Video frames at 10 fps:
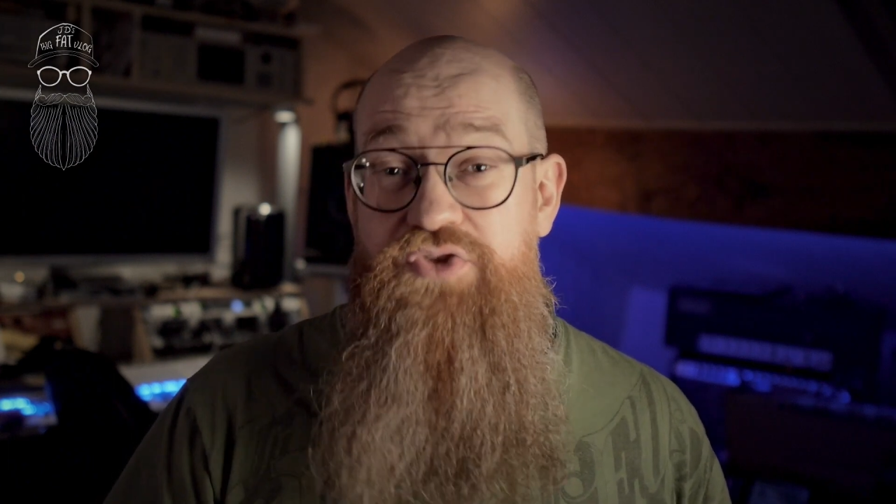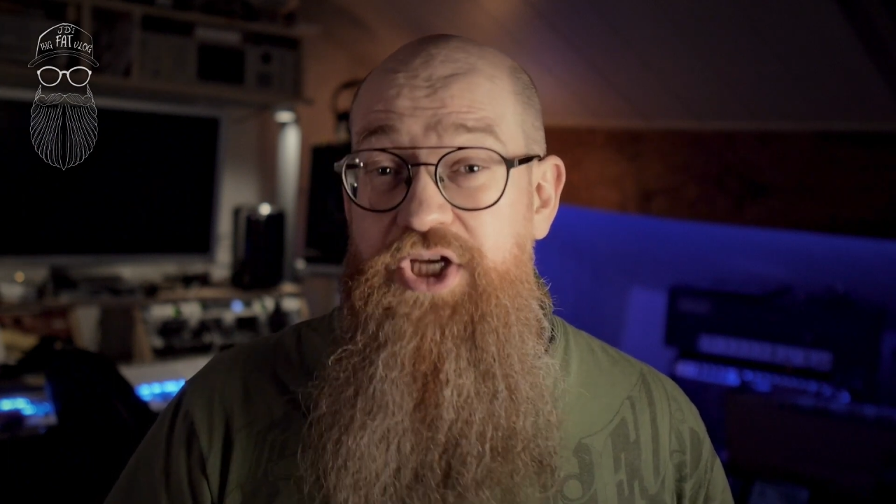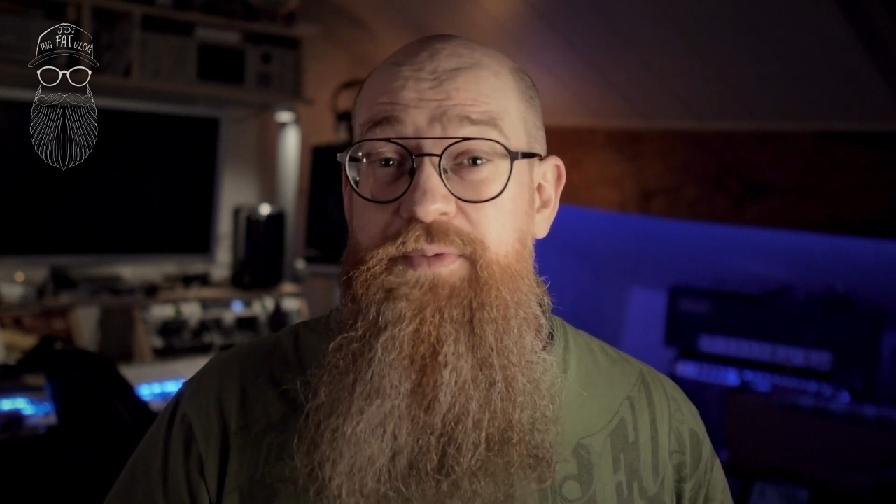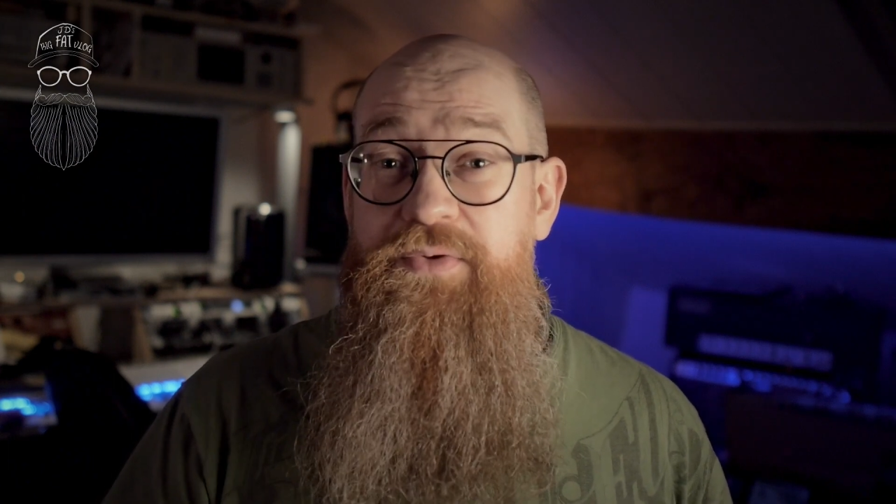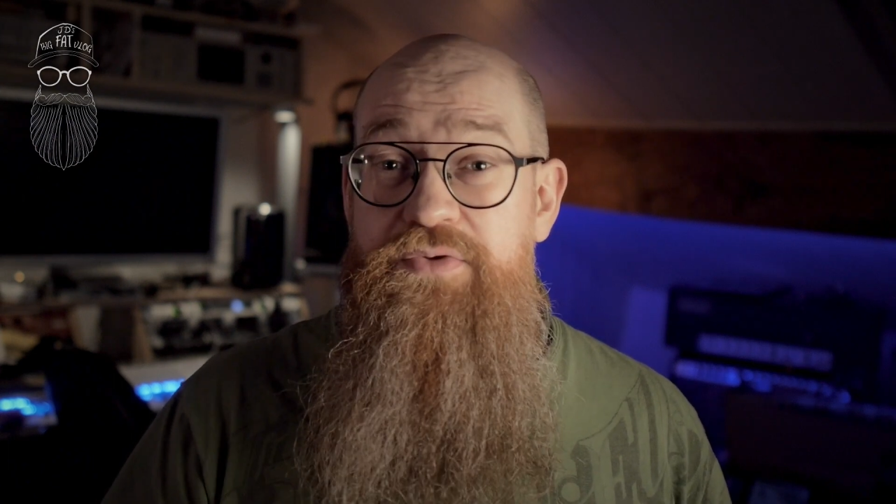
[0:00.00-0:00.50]

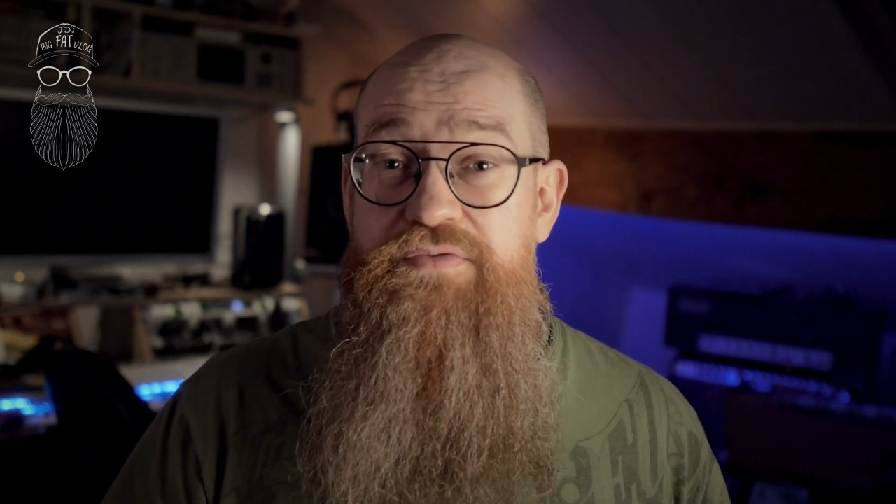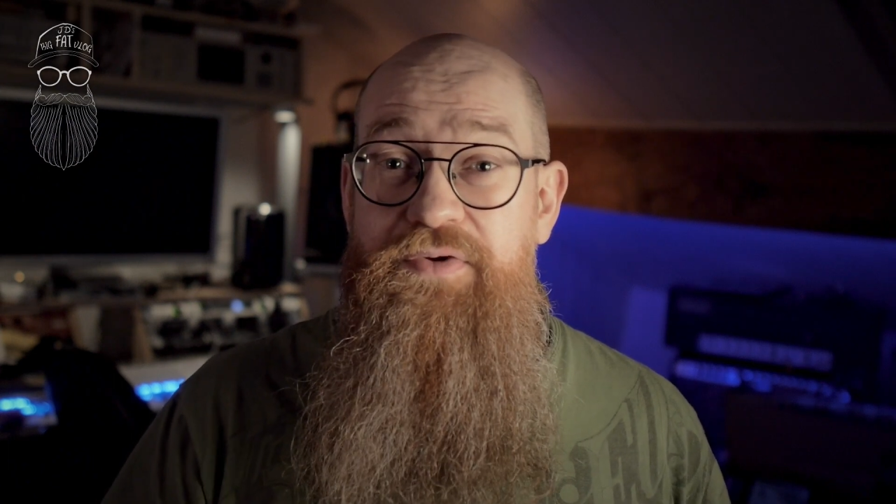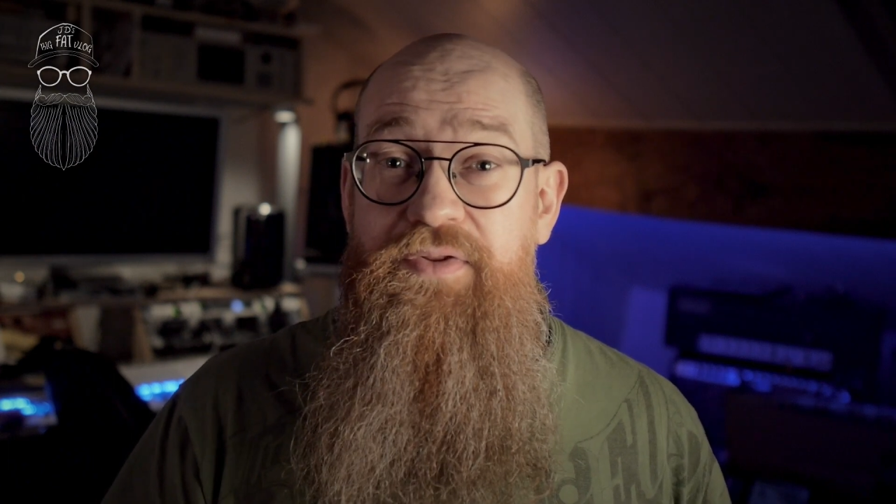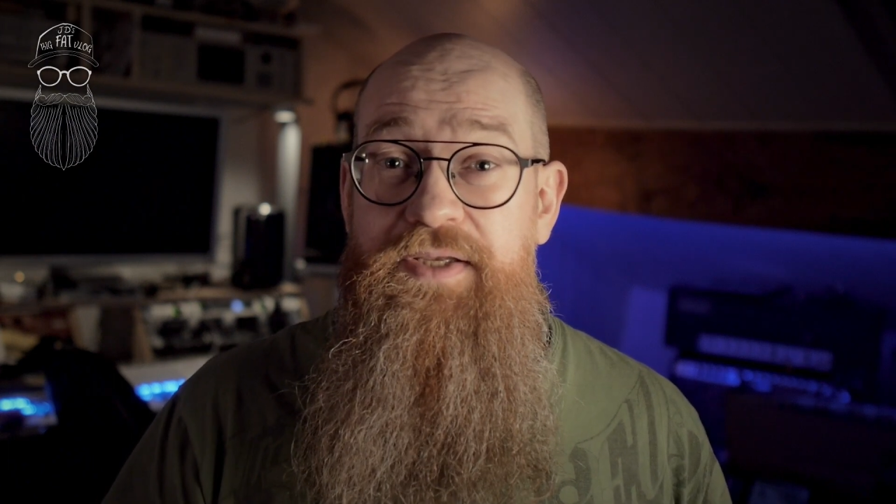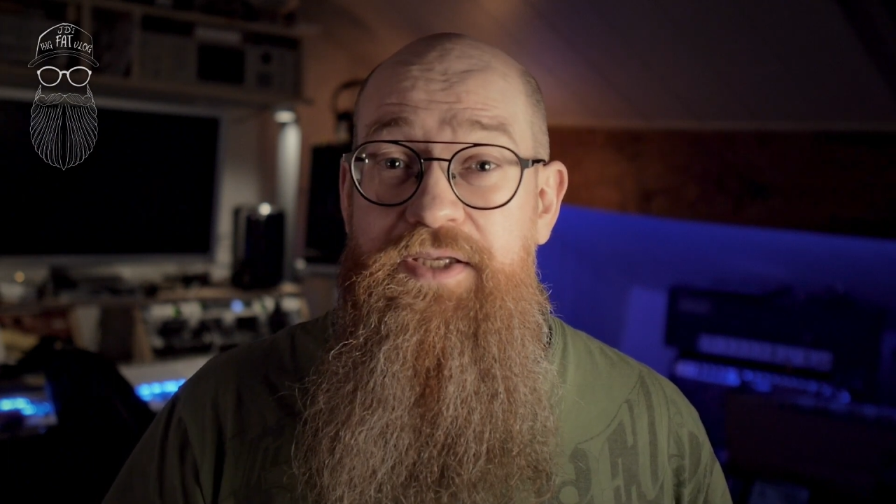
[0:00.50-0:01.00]
genuinely does
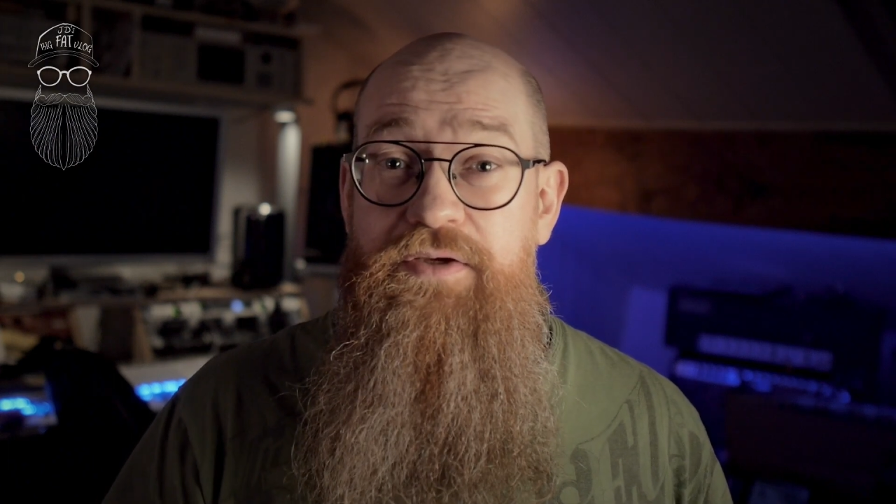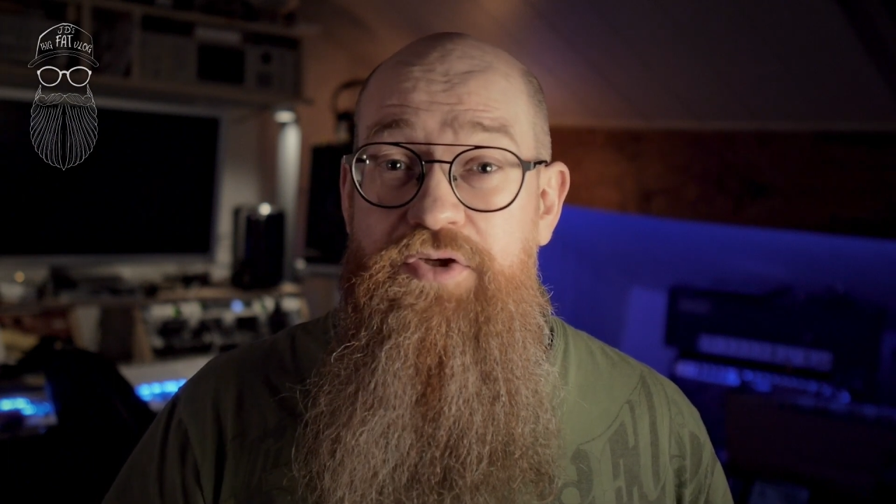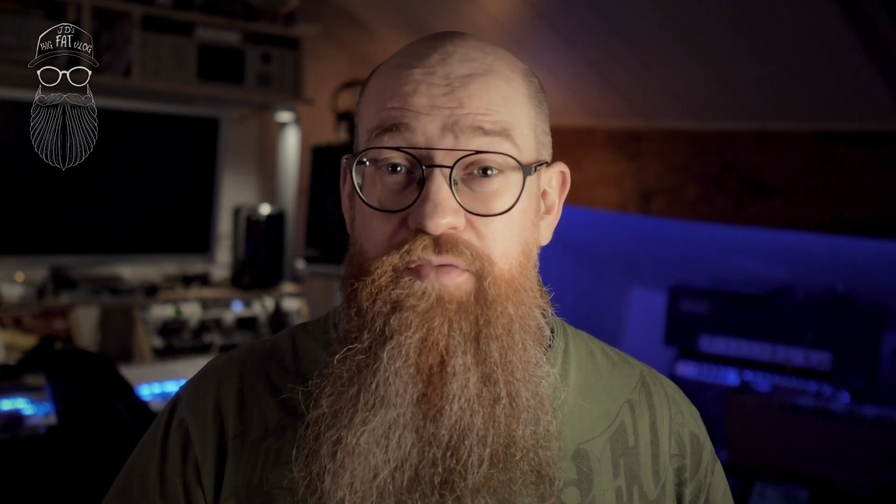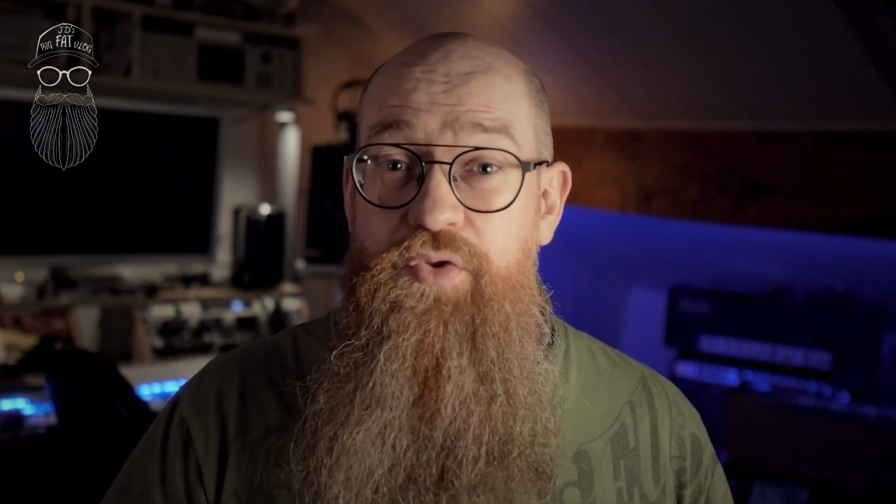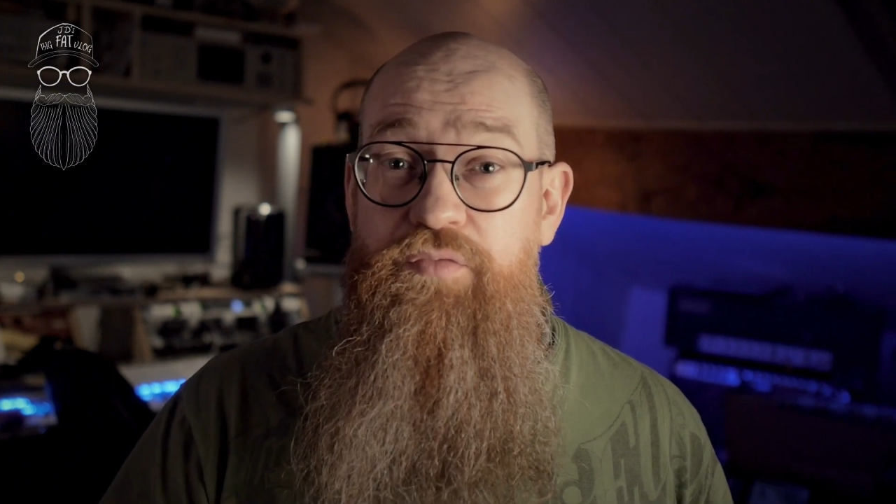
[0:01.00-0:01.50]
feel like
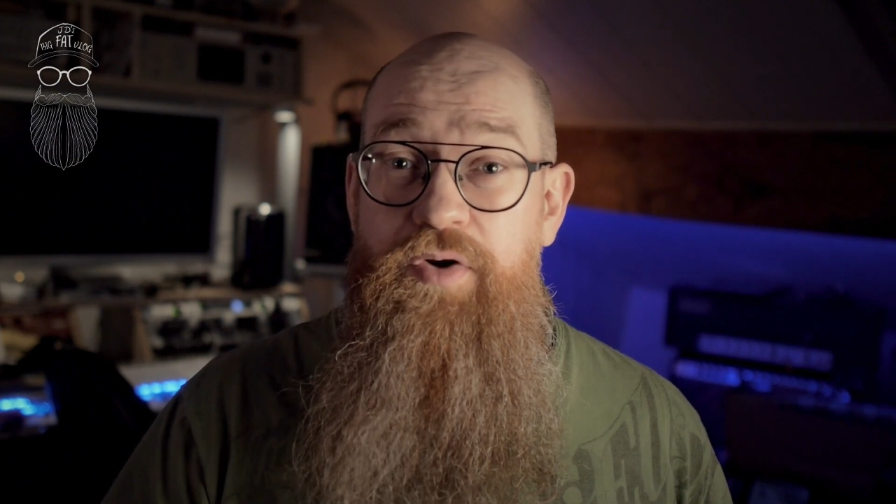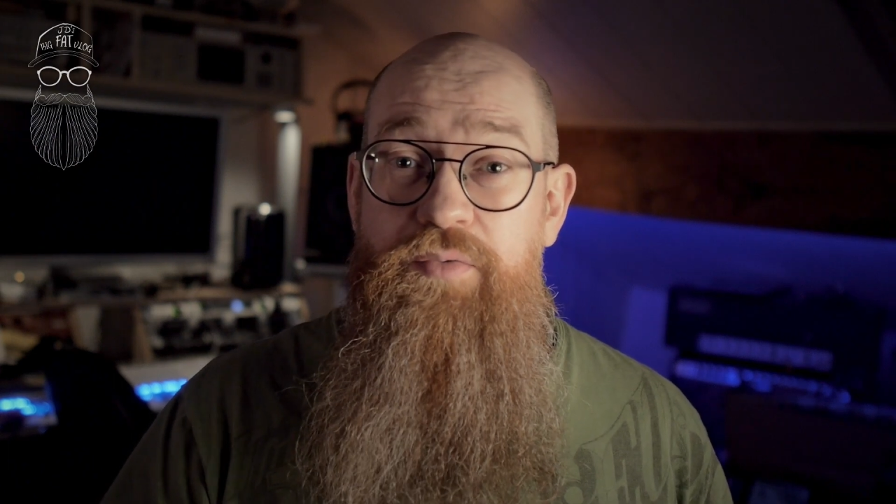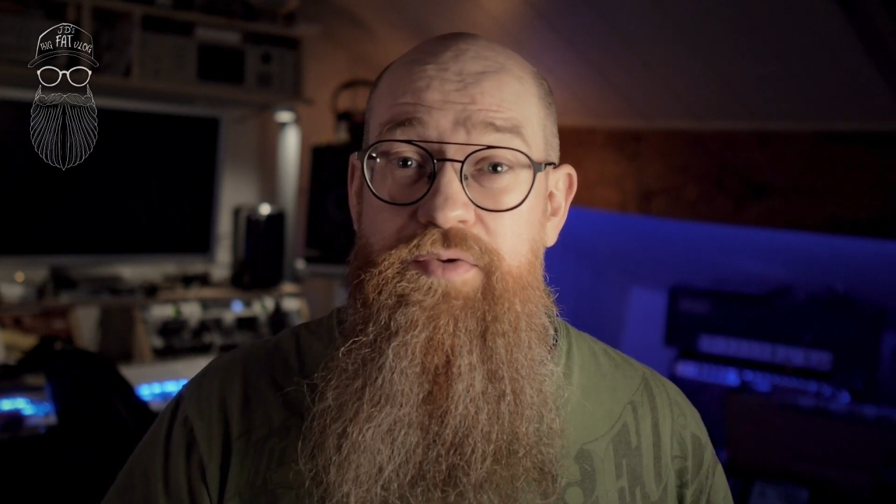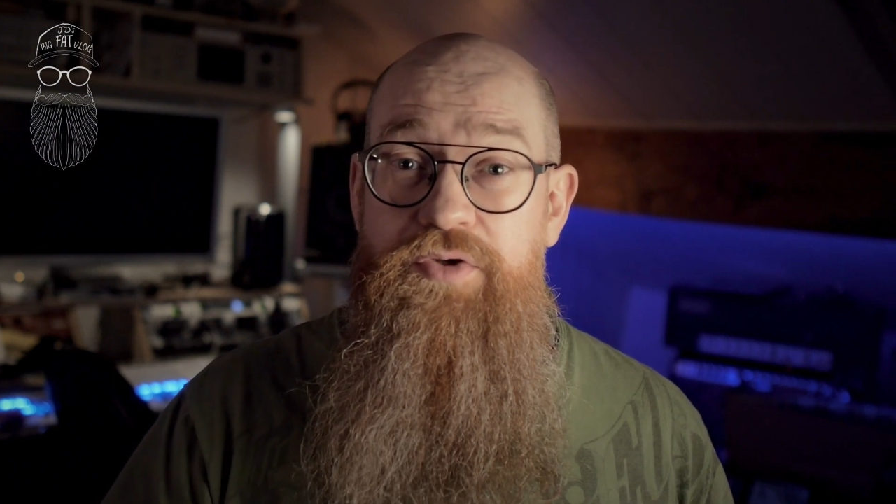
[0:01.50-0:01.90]
you're on the road.